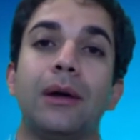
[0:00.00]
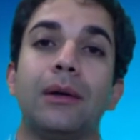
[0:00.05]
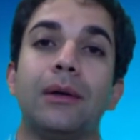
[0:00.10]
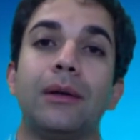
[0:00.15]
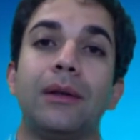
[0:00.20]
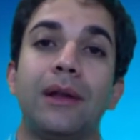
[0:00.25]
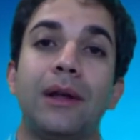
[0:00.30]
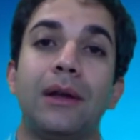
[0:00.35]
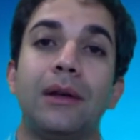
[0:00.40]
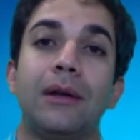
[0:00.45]

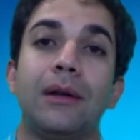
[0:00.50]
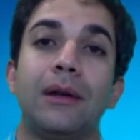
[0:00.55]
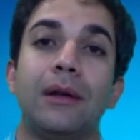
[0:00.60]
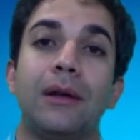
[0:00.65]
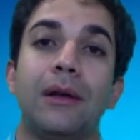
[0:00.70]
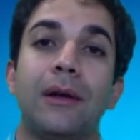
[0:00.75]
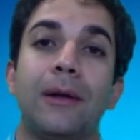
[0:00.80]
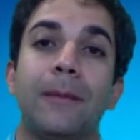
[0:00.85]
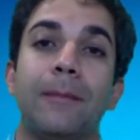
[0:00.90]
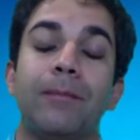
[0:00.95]

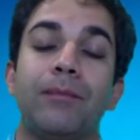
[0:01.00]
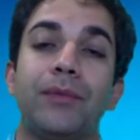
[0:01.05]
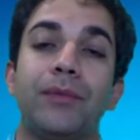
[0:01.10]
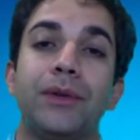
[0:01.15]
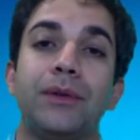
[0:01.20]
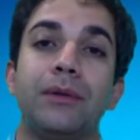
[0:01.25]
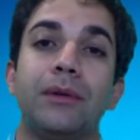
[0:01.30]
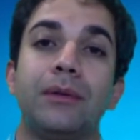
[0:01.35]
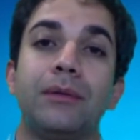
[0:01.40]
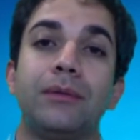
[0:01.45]

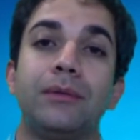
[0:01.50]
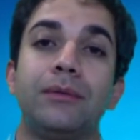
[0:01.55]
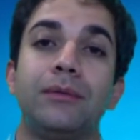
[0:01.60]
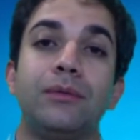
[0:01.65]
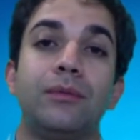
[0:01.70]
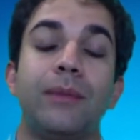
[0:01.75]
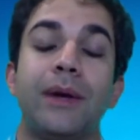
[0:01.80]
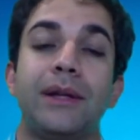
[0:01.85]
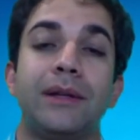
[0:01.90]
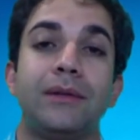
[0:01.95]
then
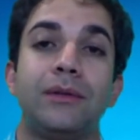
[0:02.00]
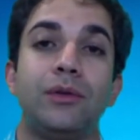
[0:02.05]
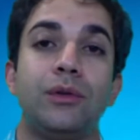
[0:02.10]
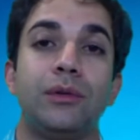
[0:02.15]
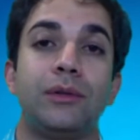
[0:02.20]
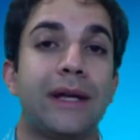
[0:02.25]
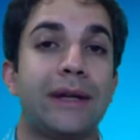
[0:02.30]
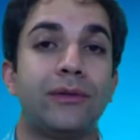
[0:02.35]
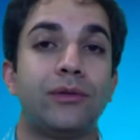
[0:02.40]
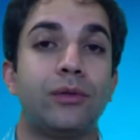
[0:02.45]
you
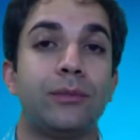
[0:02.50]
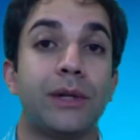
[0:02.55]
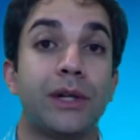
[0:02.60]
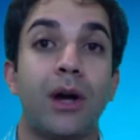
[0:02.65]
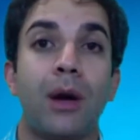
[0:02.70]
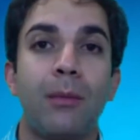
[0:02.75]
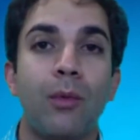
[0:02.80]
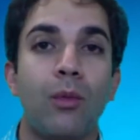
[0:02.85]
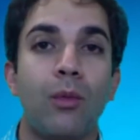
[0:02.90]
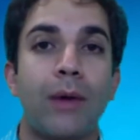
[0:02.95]
tend to
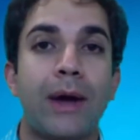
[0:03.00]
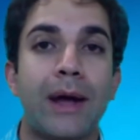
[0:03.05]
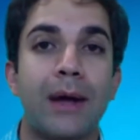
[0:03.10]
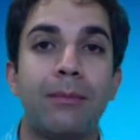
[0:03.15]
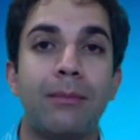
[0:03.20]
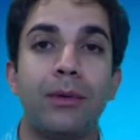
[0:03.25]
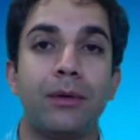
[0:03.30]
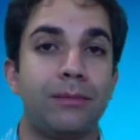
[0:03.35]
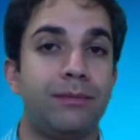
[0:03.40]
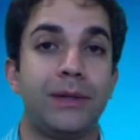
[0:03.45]
become aware
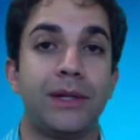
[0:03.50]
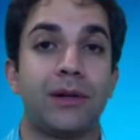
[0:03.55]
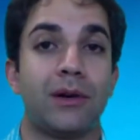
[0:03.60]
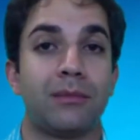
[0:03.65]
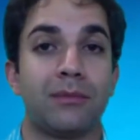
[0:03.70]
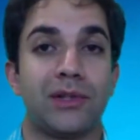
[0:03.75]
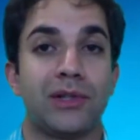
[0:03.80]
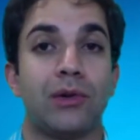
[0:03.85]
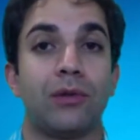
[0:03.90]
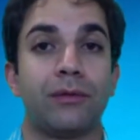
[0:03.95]
but
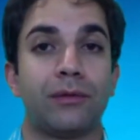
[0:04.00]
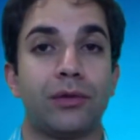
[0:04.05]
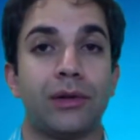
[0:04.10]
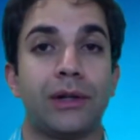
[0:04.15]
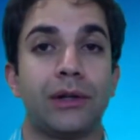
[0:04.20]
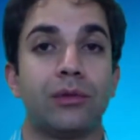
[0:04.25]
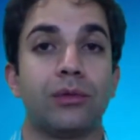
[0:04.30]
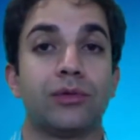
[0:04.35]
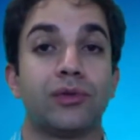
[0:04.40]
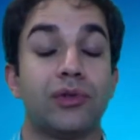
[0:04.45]
become
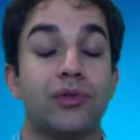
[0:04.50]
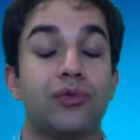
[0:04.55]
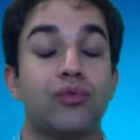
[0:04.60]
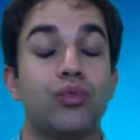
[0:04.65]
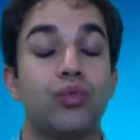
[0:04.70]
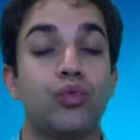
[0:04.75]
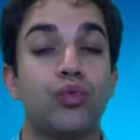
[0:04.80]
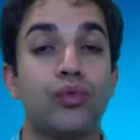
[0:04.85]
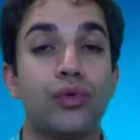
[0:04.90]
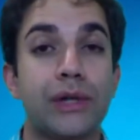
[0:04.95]
self-critical. So it's
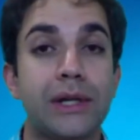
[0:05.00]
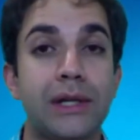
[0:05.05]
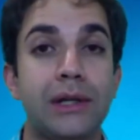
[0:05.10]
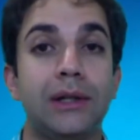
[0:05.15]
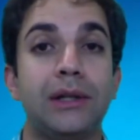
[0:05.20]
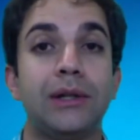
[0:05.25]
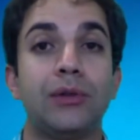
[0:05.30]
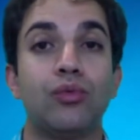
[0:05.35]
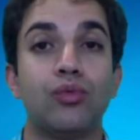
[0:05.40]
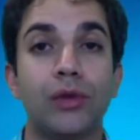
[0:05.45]

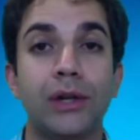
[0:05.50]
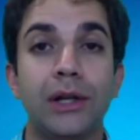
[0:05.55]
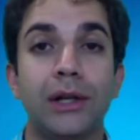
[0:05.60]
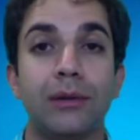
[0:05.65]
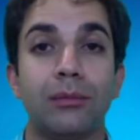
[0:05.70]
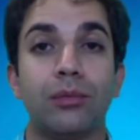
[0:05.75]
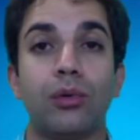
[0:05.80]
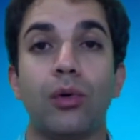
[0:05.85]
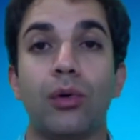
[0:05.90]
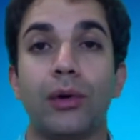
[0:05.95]
really, really
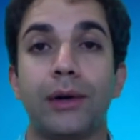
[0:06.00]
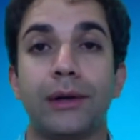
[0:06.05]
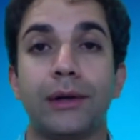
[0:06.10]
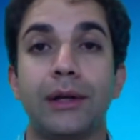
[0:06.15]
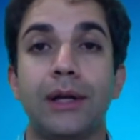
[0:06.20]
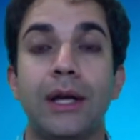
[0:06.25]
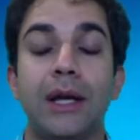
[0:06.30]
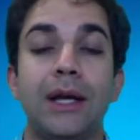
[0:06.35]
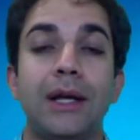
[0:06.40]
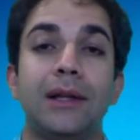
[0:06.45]
important
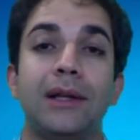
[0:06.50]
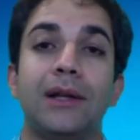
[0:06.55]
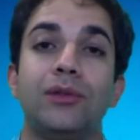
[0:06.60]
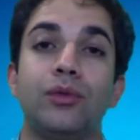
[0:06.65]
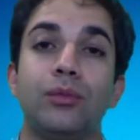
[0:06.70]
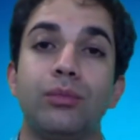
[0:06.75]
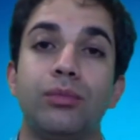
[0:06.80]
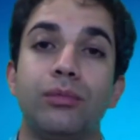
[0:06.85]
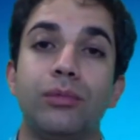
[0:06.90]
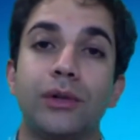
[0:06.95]
that
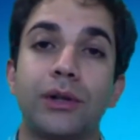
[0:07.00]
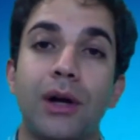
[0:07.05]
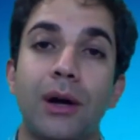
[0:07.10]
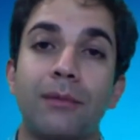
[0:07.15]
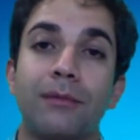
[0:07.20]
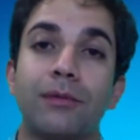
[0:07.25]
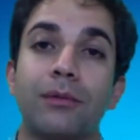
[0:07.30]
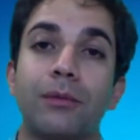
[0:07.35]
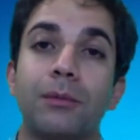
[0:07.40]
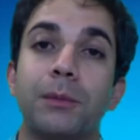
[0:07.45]
you
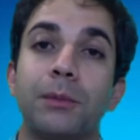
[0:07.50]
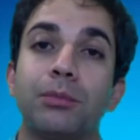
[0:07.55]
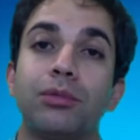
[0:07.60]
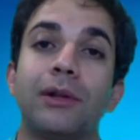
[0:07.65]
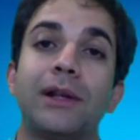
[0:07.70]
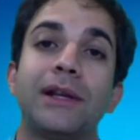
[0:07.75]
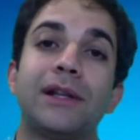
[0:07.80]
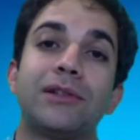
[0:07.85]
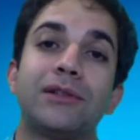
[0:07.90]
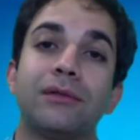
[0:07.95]
come from a
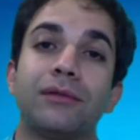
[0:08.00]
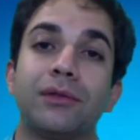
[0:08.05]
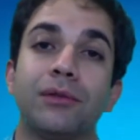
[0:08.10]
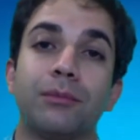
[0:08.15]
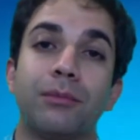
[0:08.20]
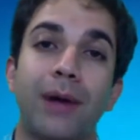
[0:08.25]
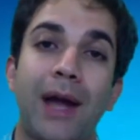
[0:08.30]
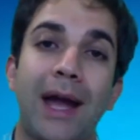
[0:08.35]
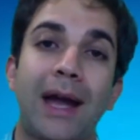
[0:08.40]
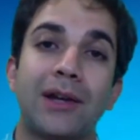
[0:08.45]
place of
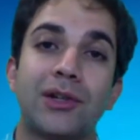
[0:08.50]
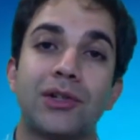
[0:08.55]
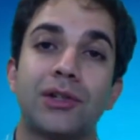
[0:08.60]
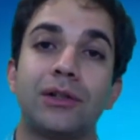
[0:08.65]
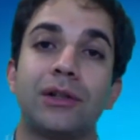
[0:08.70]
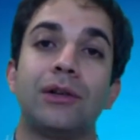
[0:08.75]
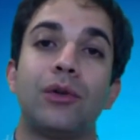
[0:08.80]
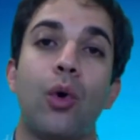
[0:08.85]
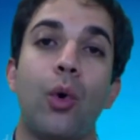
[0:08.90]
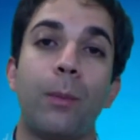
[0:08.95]

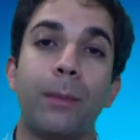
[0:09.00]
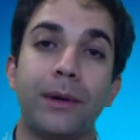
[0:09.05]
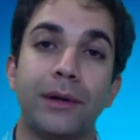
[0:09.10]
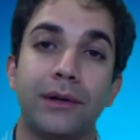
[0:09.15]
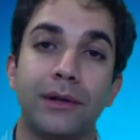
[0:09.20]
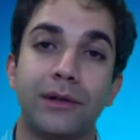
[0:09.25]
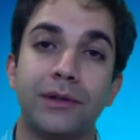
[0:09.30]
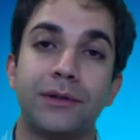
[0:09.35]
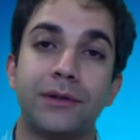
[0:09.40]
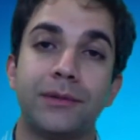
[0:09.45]
compassion and
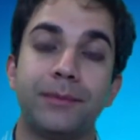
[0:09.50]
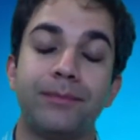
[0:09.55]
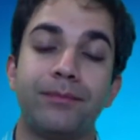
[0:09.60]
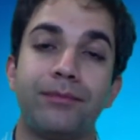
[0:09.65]
openness.